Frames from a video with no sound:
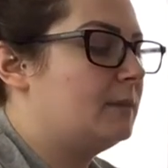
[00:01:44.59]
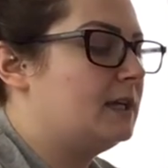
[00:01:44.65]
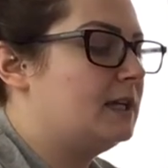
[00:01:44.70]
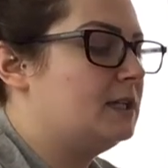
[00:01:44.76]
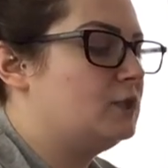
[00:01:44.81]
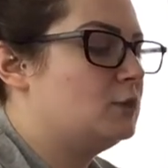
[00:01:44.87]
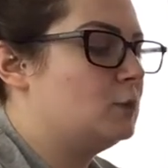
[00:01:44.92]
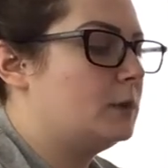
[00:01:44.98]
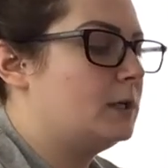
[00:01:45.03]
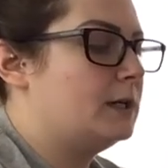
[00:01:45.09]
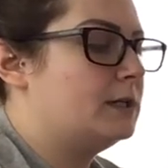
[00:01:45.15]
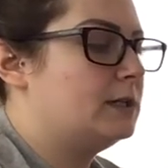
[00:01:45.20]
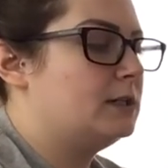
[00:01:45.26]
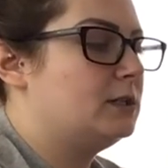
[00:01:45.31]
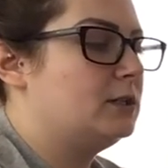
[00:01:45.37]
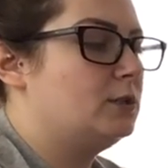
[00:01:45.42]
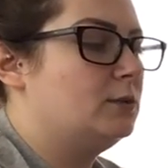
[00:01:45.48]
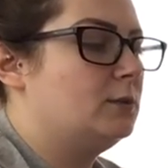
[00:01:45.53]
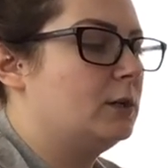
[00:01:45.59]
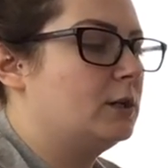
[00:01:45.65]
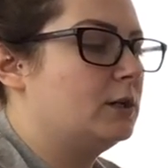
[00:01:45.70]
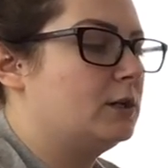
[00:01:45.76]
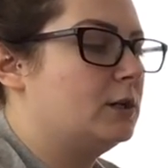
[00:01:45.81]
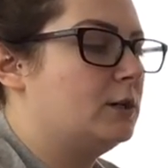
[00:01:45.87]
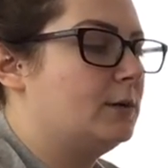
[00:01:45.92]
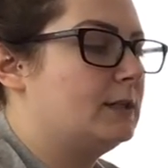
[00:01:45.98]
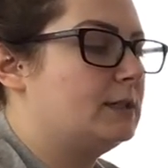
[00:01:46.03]
Each one you are
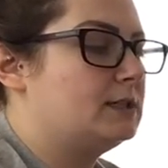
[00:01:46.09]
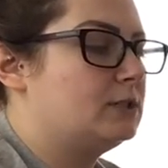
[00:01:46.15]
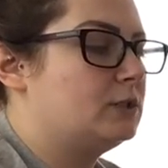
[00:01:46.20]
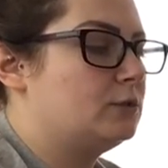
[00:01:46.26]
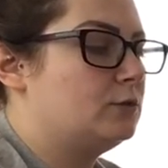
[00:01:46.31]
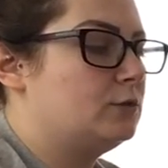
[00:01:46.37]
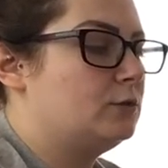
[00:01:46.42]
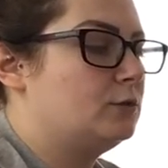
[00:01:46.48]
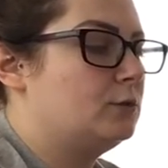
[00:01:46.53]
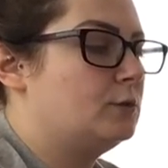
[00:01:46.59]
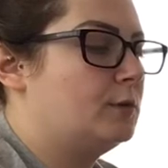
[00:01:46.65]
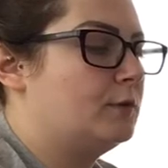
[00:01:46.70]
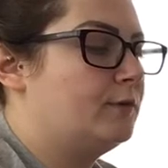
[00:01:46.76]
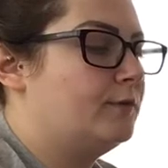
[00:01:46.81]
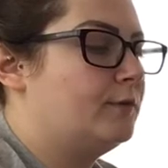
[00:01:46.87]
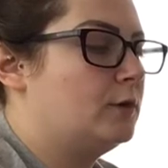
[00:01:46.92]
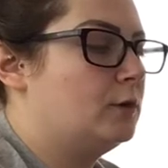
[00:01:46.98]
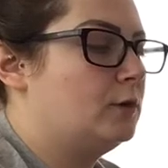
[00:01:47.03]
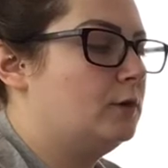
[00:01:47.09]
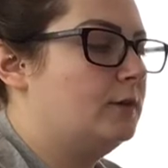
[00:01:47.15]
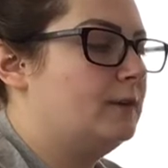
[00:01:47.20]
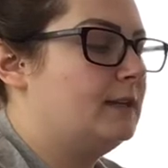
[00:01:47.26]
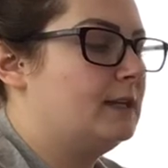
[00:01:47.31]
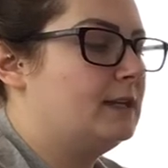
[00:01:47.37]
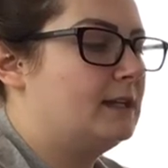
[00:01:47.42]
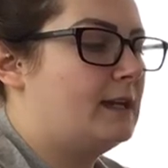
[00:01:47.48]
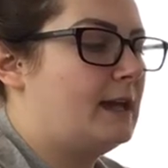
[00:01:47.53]
going to
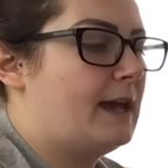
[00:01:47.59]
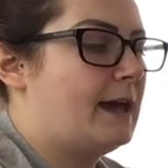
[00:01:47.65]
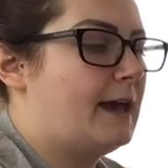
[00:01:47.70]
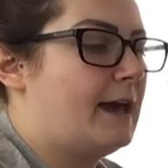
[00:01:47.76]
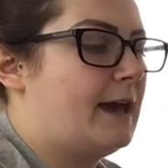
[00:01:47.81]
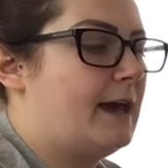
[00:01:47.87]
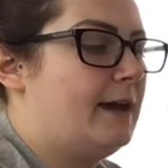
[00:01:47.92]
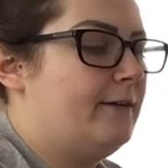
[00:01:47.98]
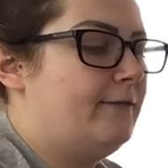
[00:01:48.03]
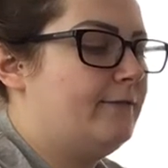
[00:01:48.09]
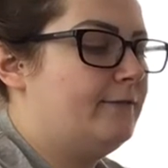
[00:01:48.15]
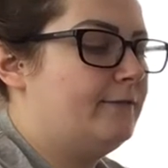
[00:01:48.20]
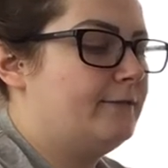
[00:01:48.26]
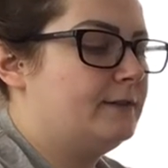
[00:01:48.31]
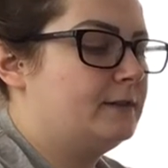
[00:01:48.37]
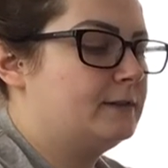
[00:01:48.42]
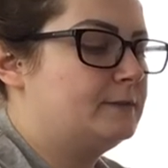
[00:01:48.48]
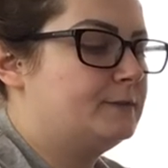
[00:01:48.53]
fold in half,